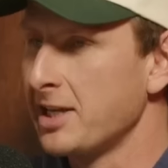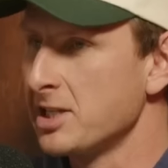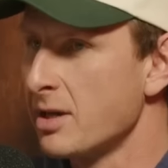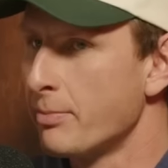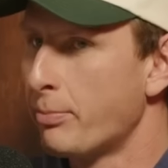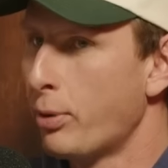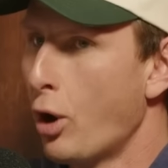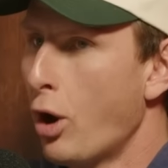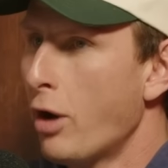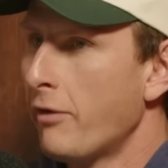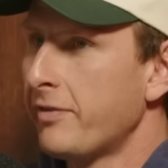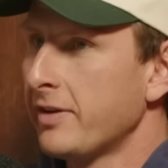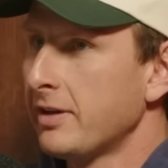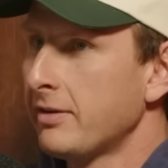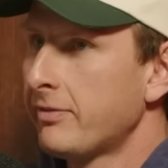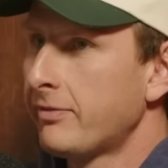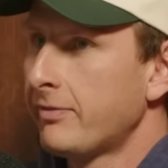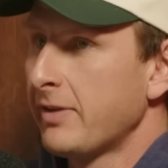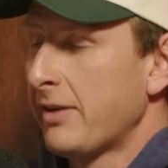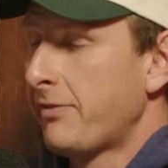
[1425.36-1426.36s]
he's a
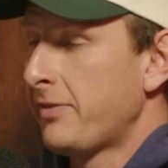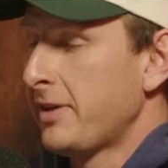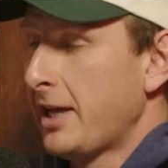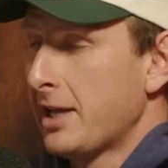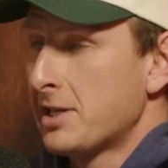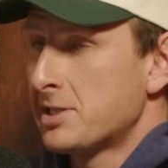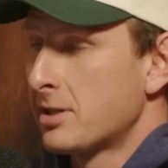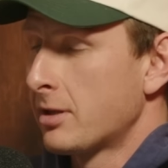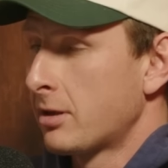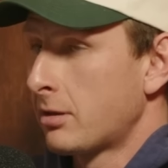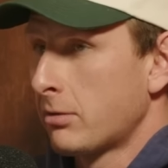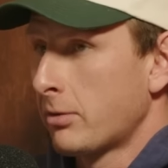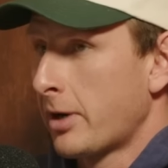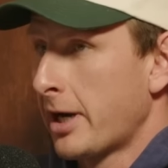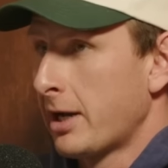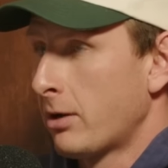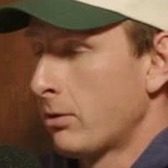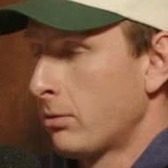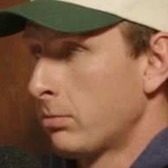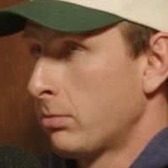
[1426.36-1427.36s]
perfect if he gets the
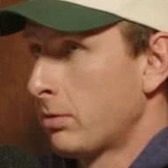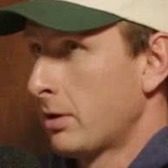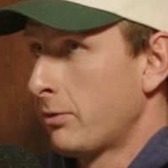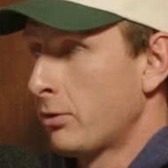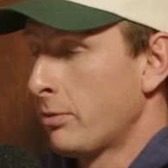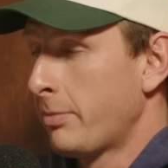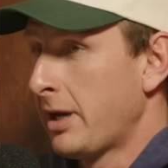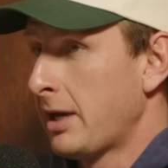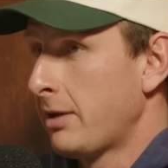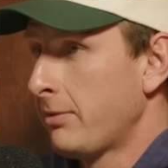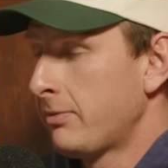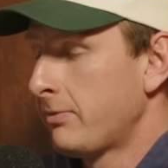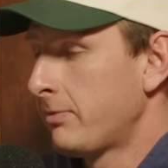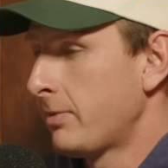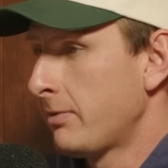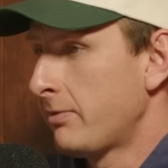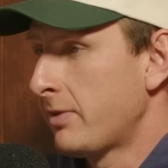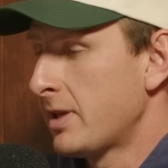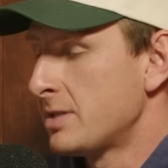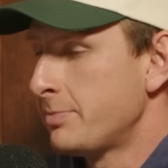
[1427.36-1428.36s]
three or whatever it be
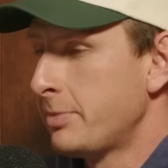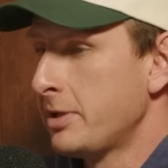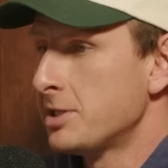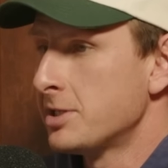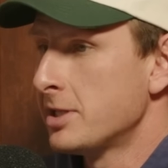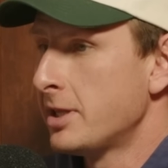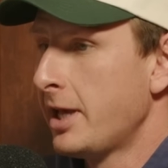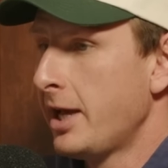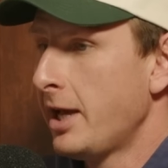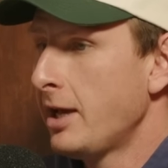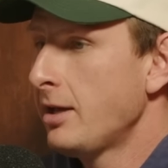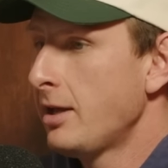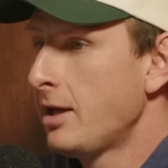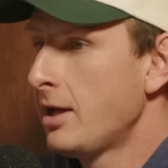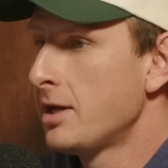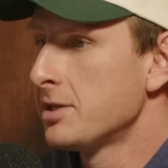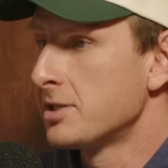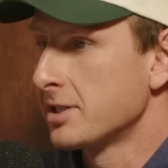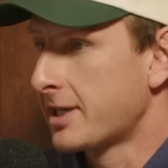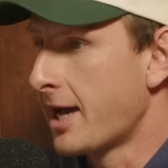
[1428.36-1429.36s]
if, if there's bids in there
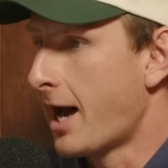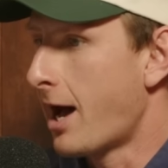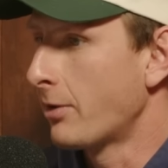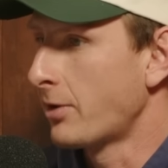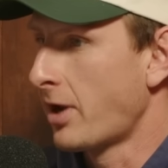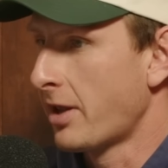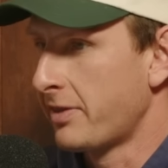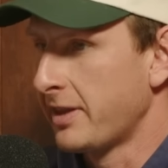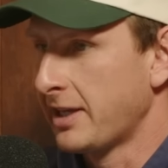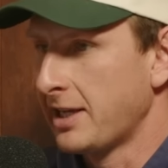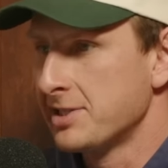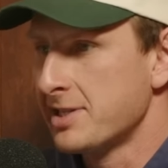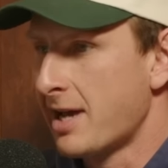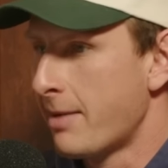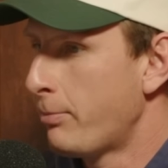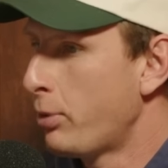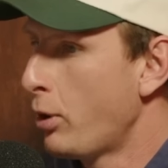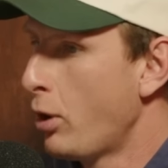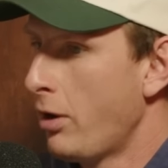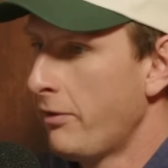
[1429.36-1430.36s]
to Carlton. I think he's
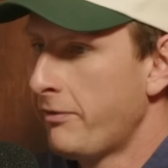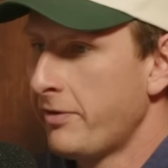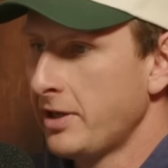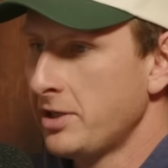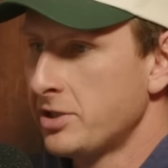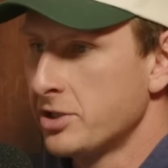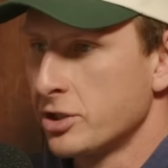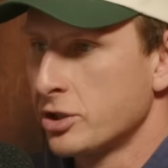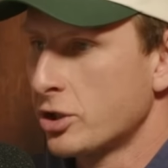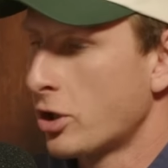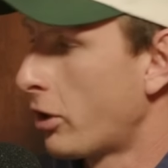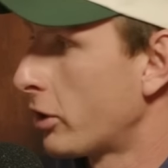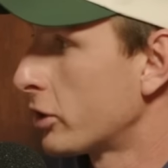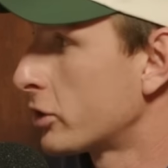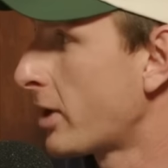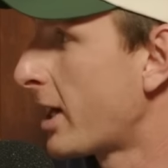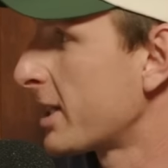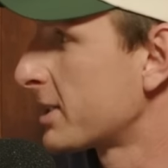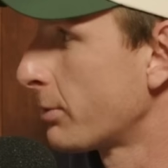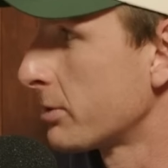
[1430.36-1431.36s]
that perfect just
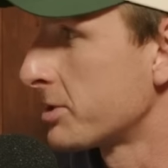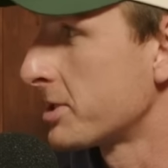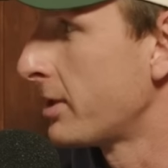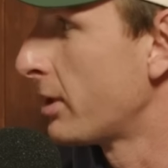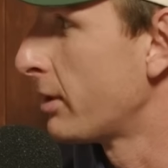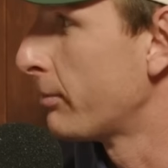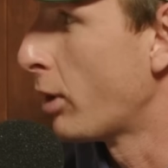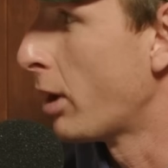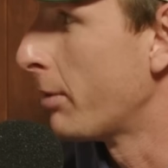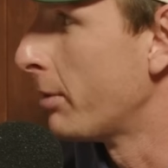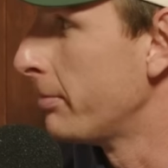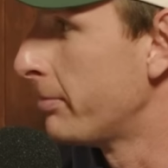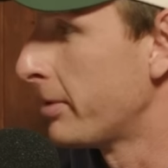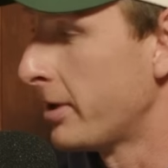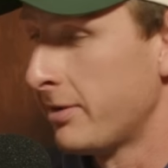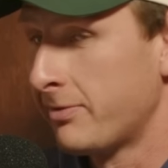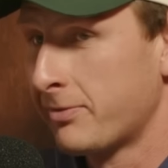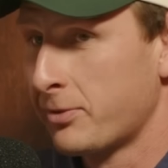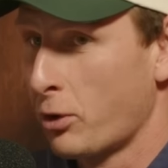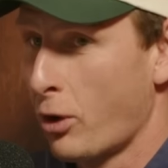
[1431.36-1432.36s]
contrast to what's in at the moment.
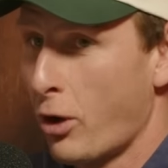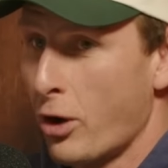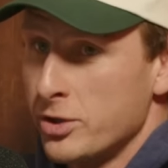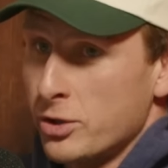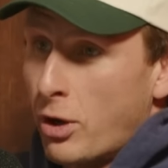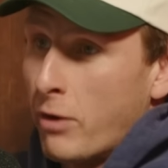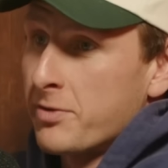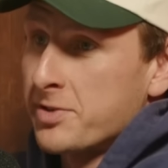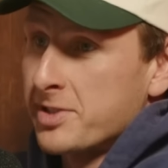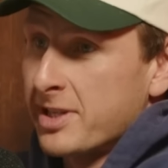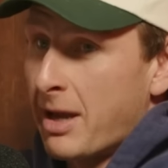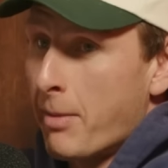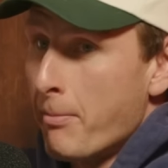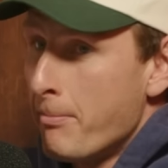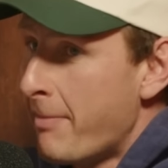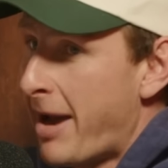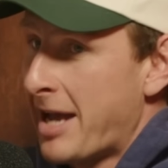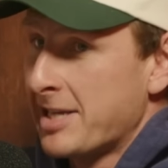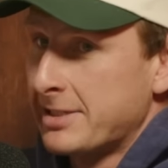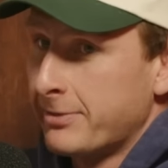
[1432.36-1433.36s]
But if Crow's obviously a
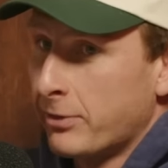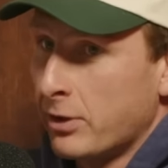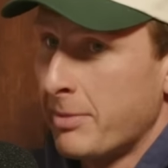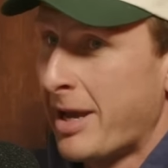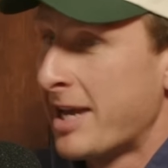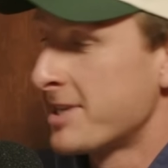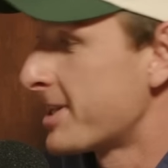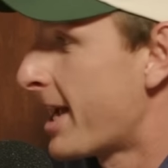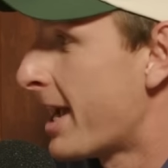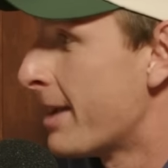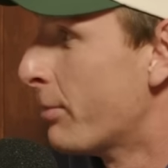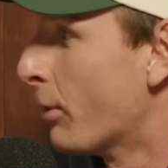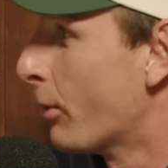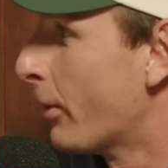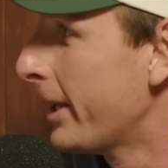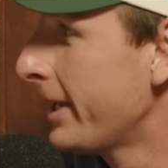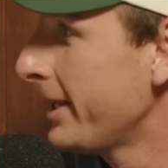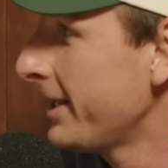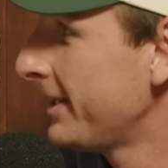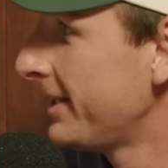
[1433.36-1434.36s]
massive on him, SA
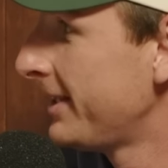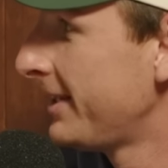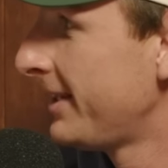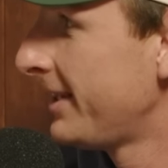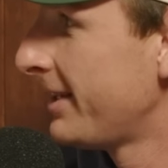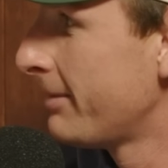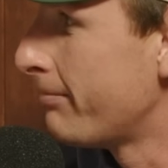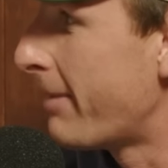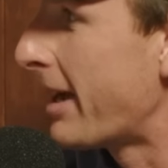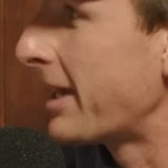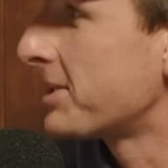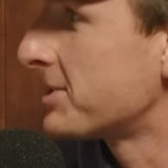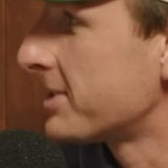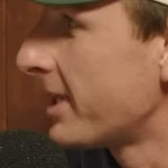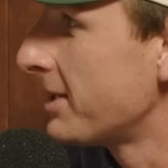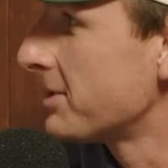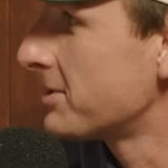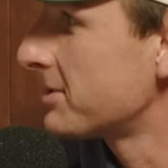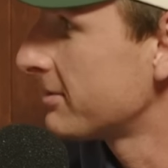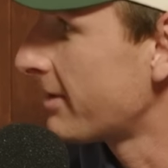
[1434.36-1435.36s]
boy makes
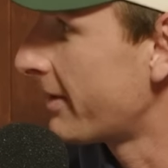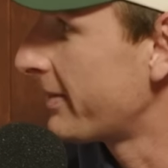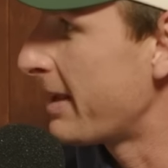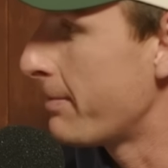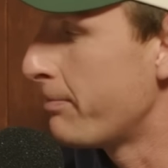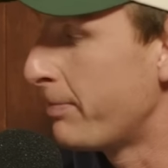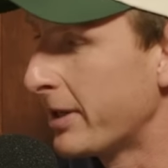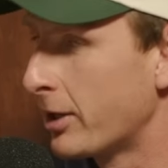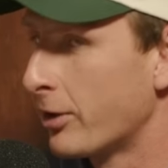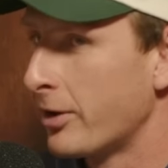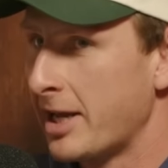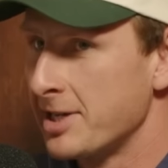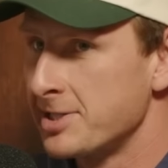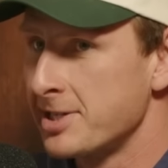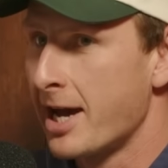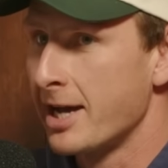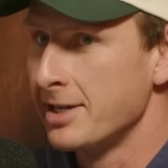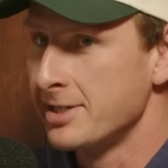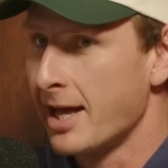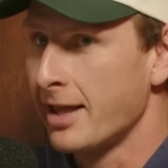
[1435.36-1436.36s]
sense. Like they're big on
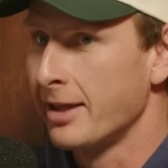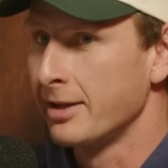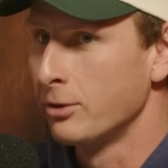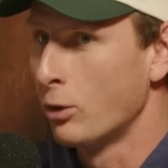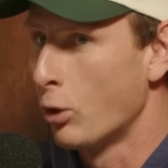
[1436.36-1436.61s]
SA talent